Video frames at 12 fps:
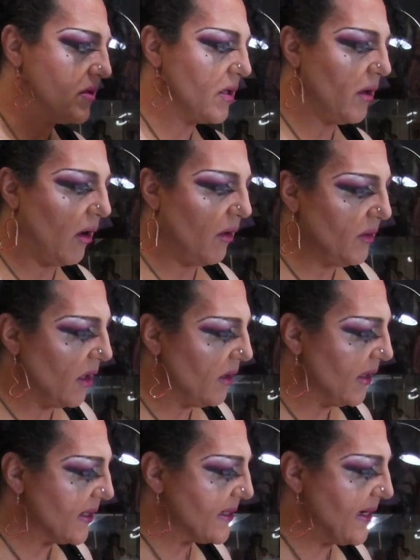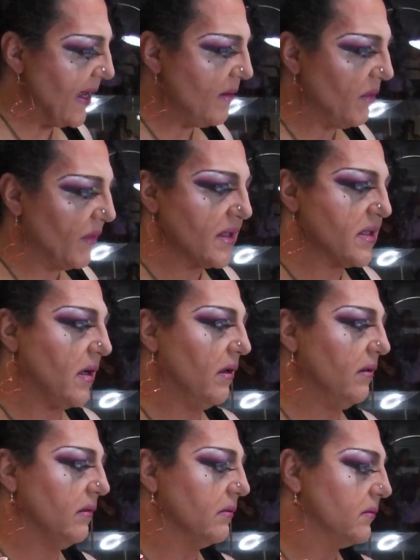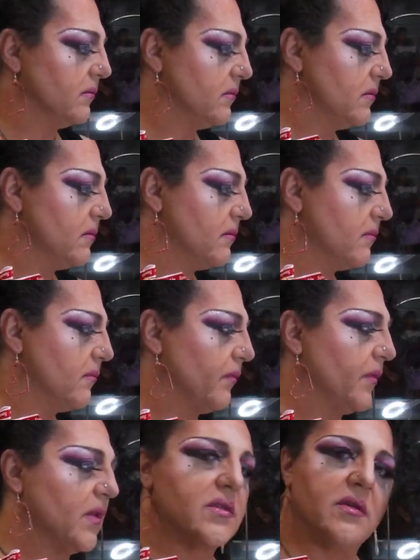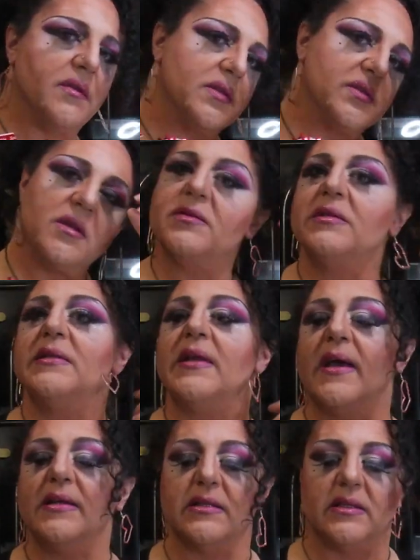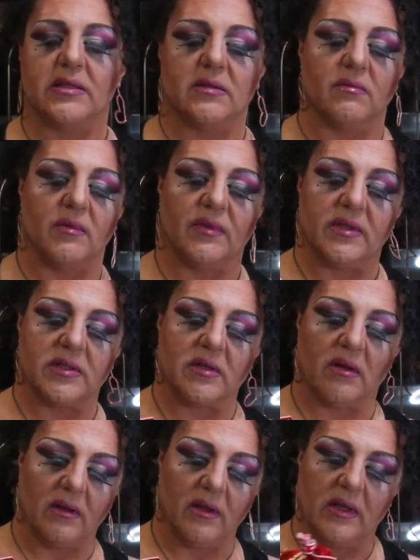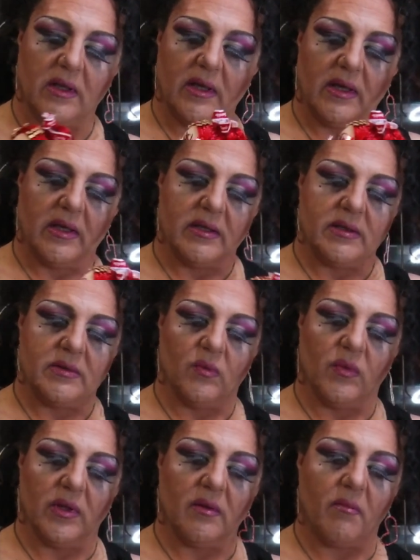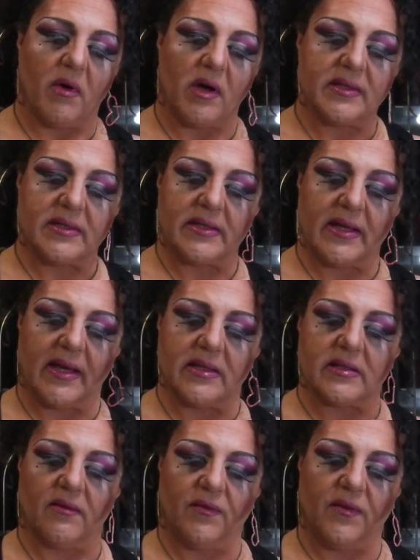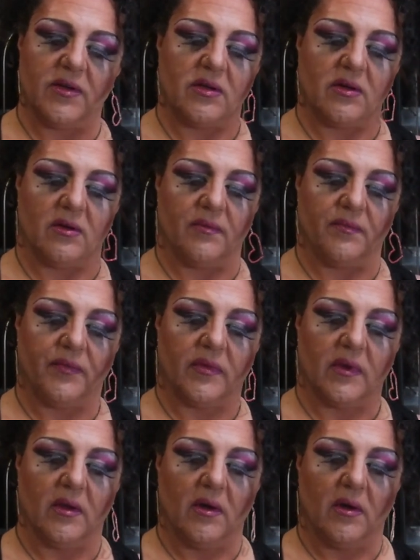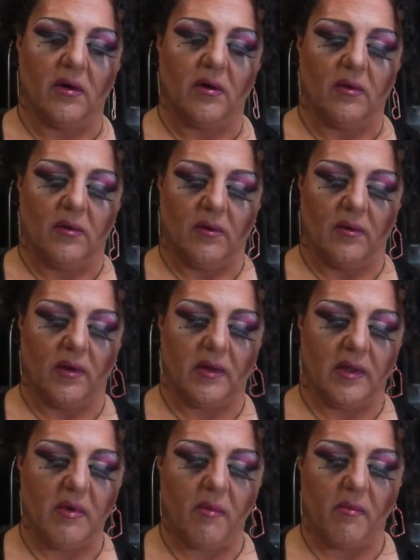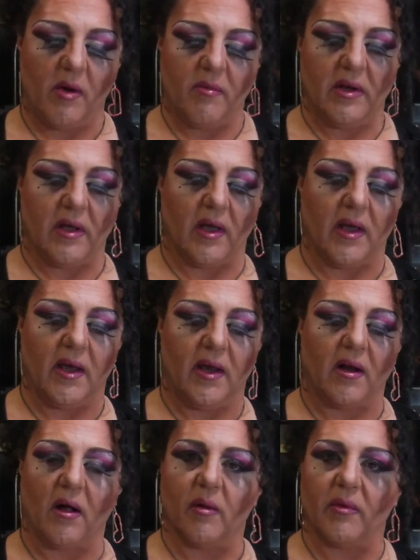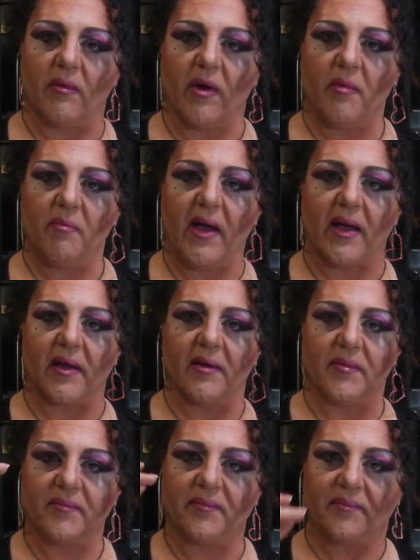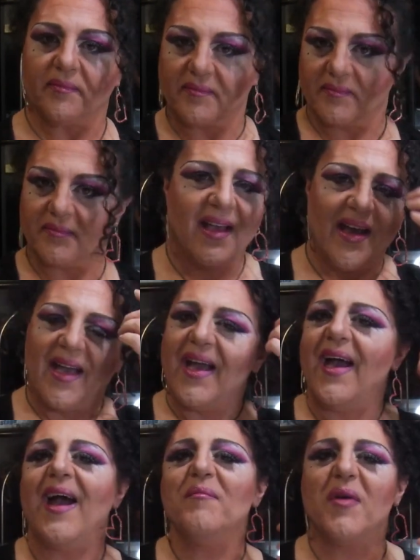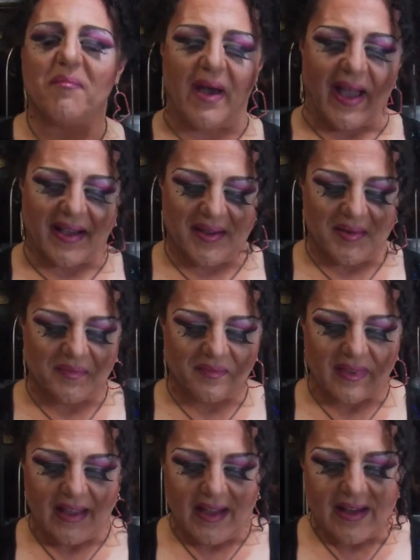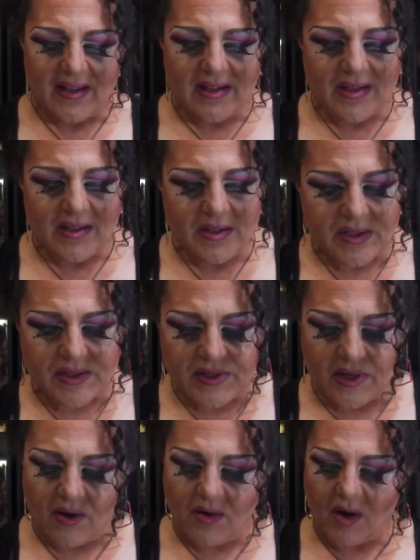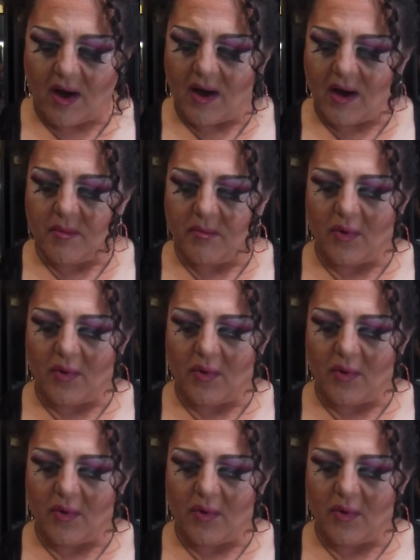So, oh, you don't get a stand with this doll. So there's no stand in this with this doll. Will my stands fit her? Well, give me a moment and I'll be right back. And we're back. So I